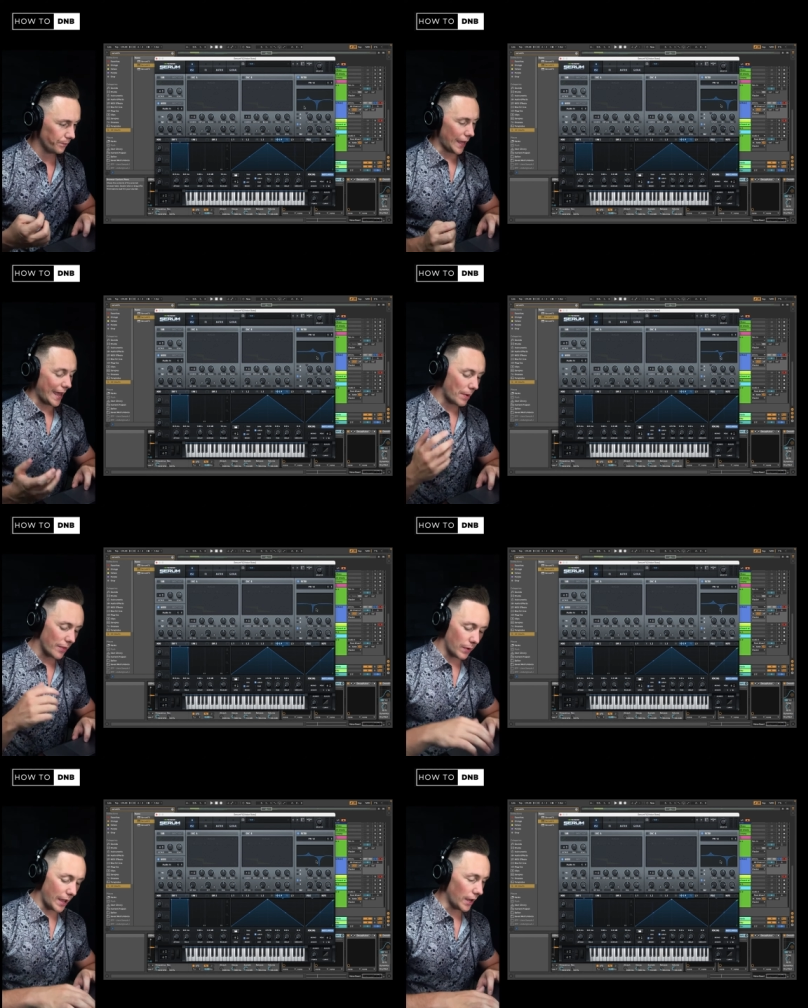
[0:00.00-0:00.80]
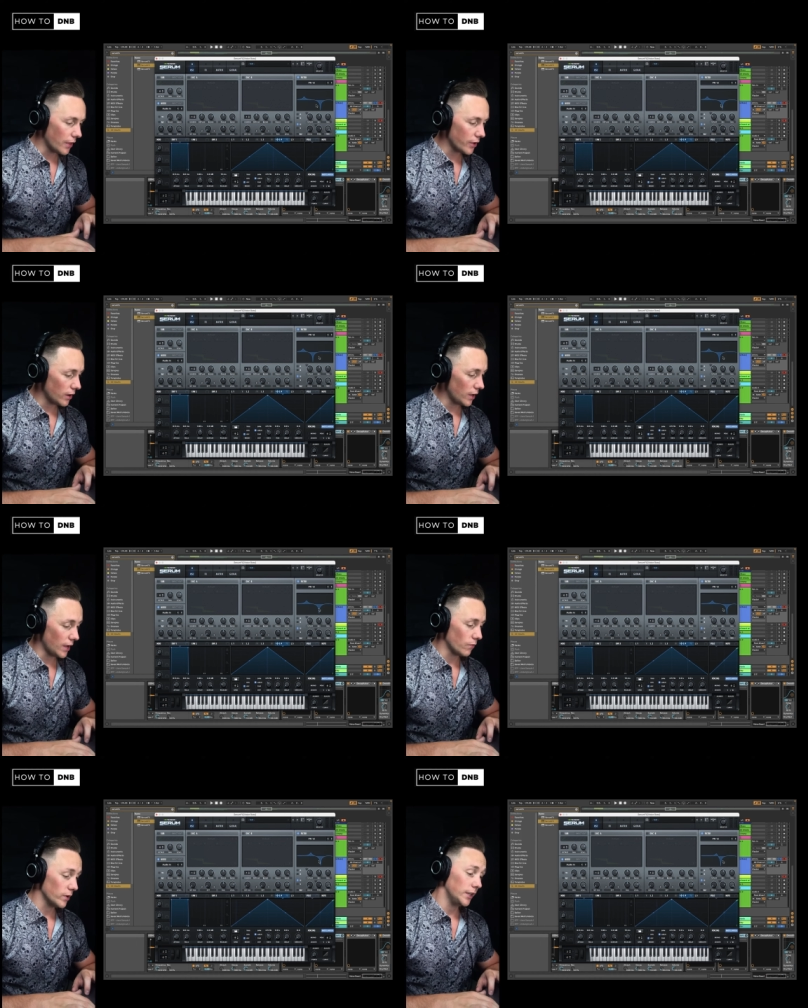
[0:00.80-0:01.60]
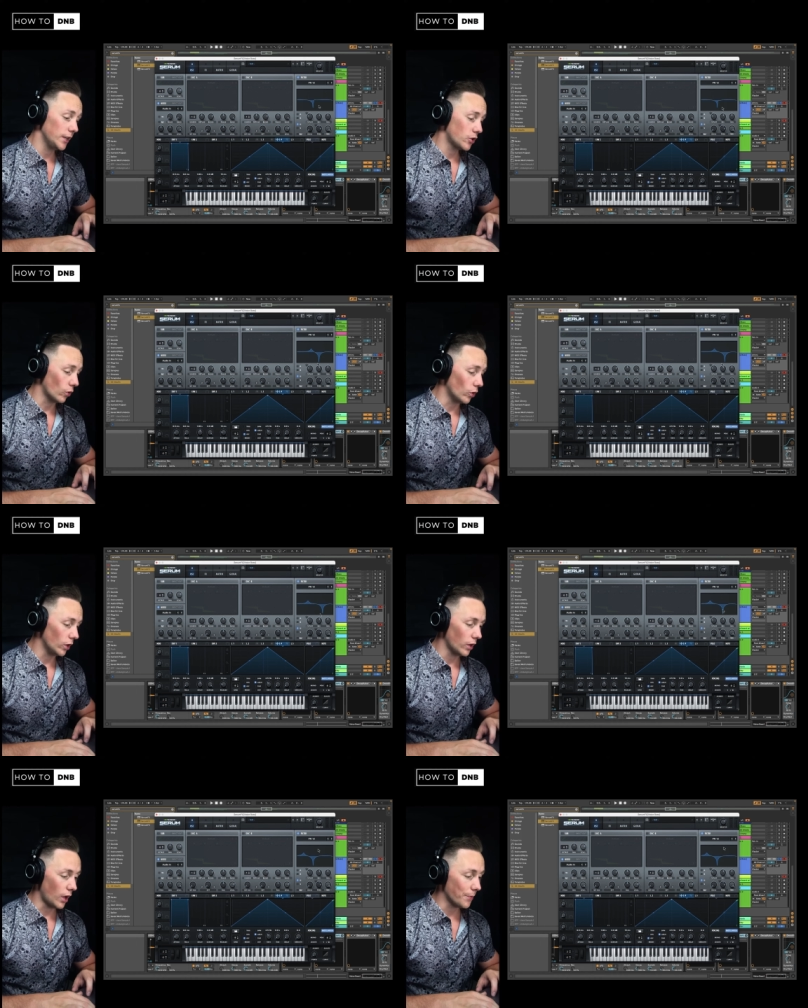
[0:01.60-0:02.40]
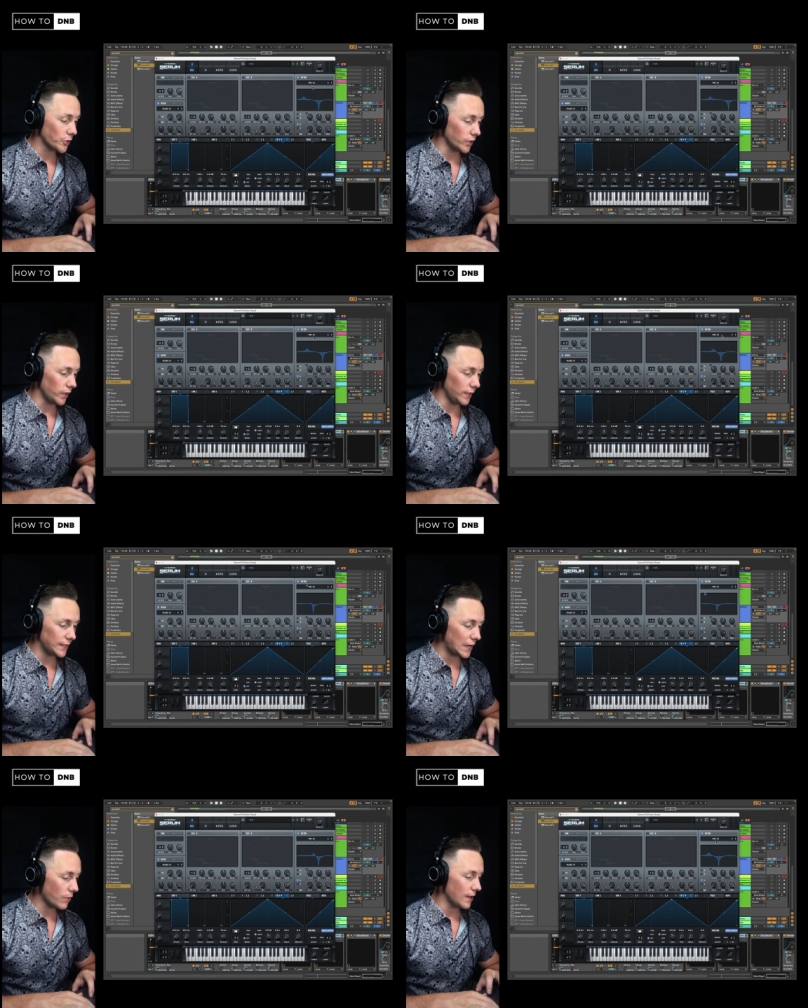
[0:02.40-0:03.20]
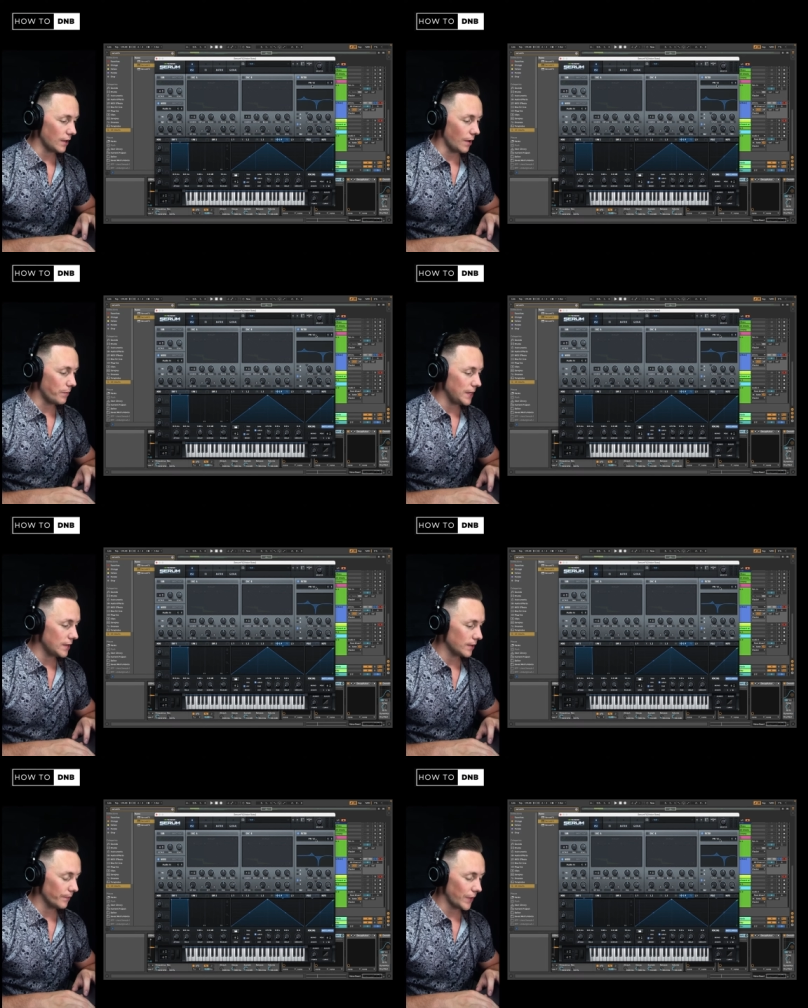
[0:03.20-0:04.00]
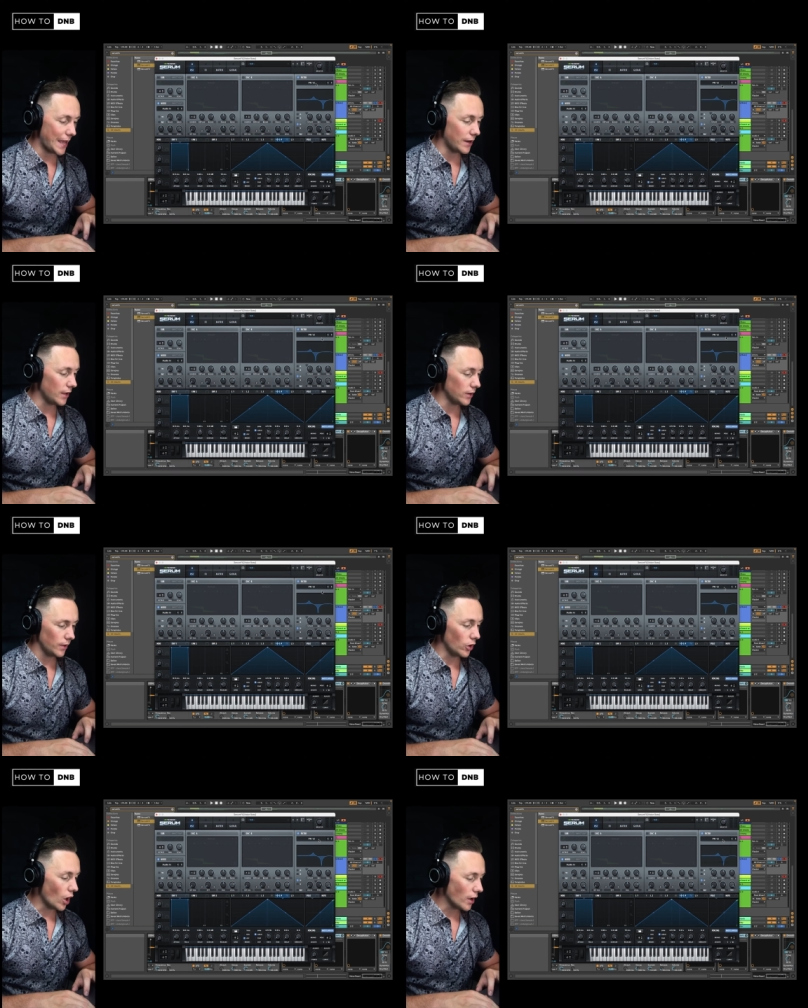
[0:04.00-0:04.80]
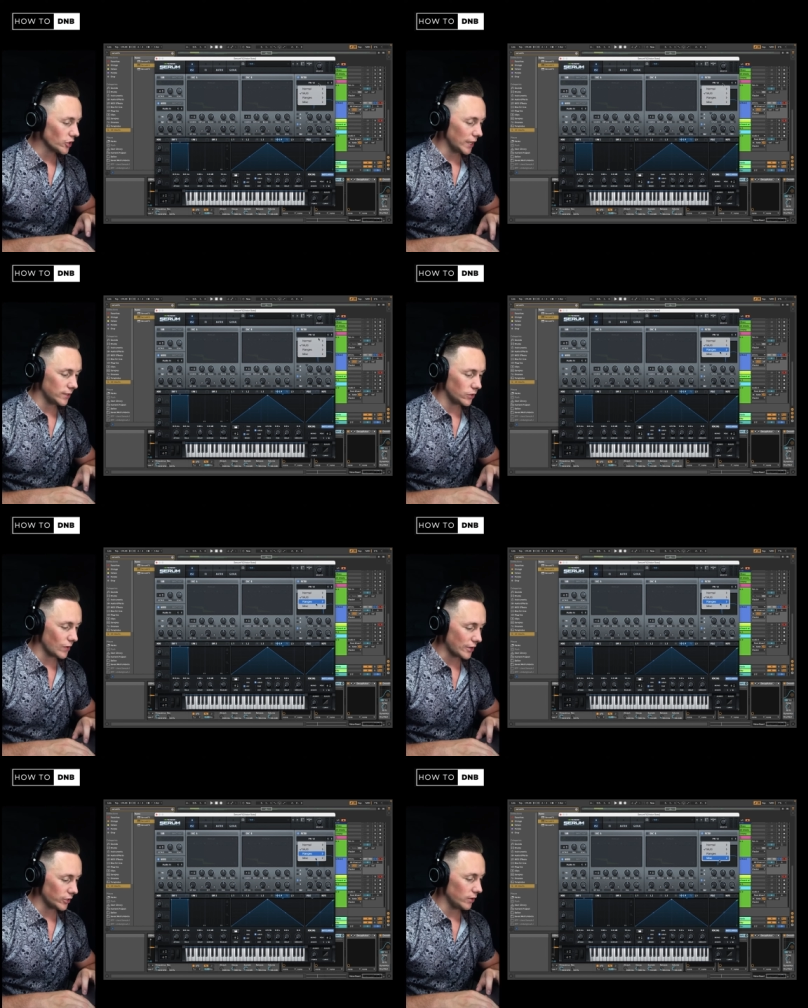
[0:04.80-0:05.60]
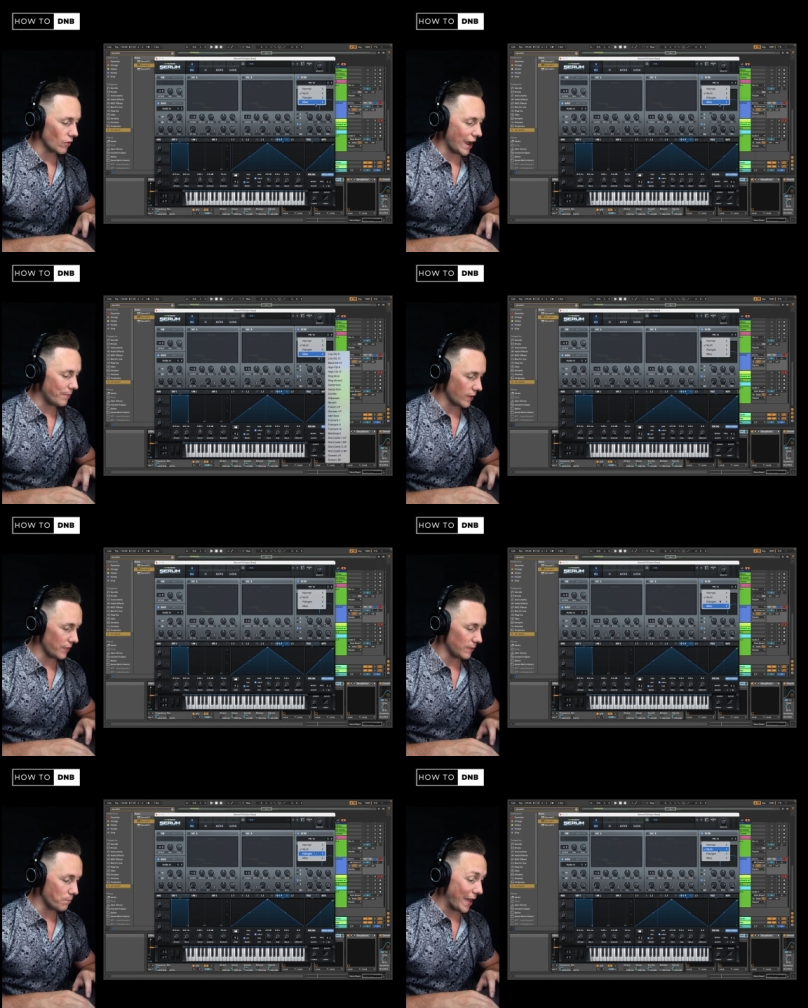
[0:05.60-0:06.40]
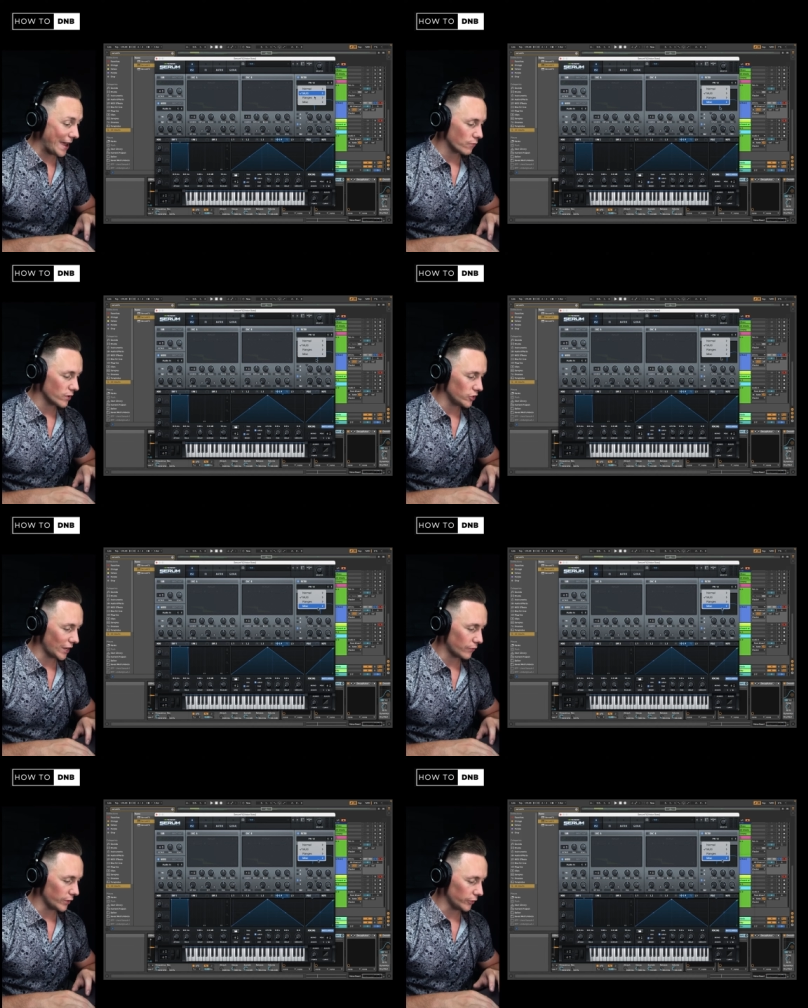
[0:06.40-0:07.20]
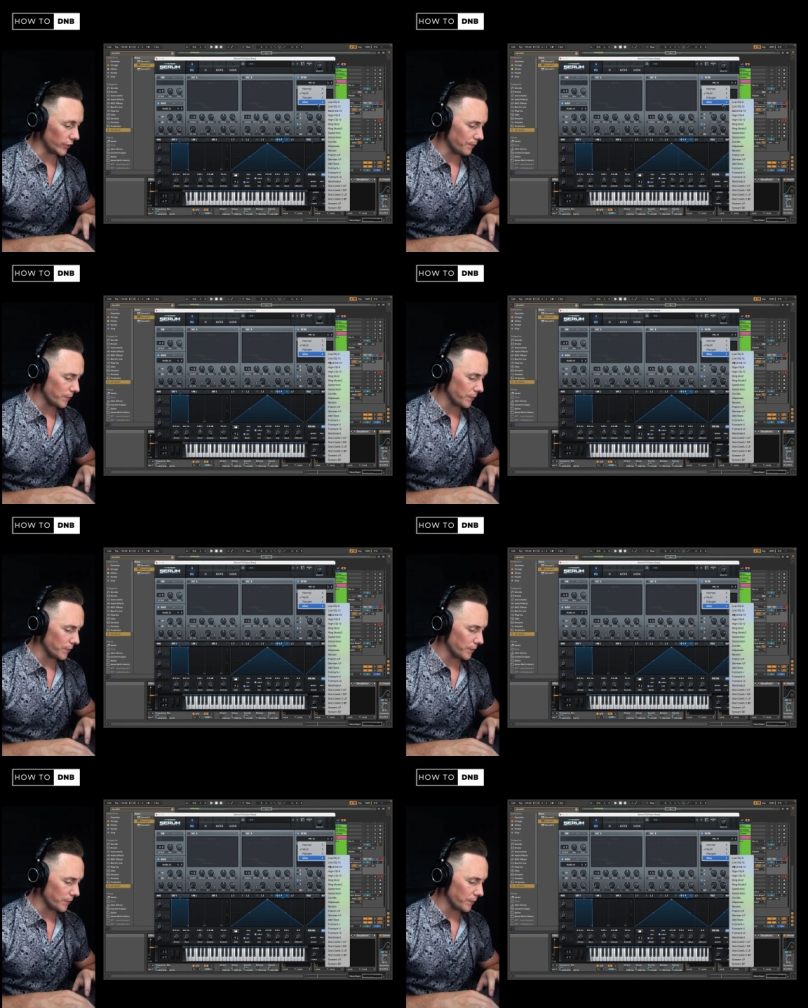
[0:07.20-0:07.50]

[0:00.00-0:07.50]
And by the way, another really cool option instead of a peak and a notch is to actually grab this band reject filter,